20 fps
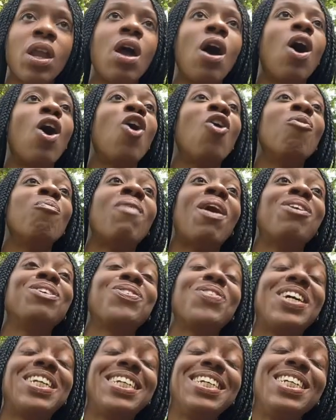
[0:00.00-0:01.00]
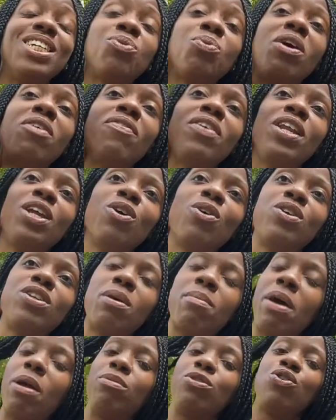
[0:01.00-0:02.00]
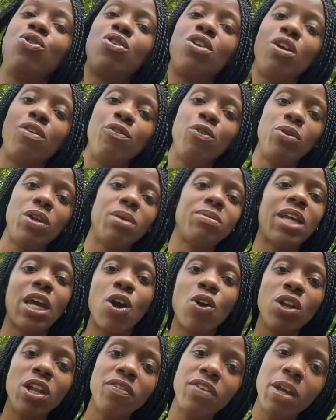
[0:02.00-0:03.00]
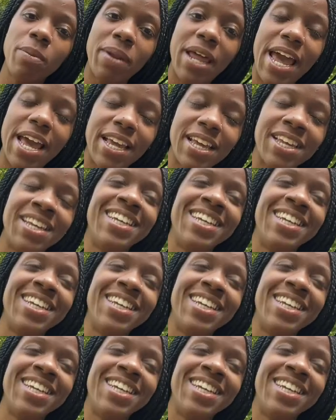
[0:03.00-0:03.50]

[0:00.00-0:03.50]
I was watching this one video, somebody was doing a review, and it was like, Olivia Black.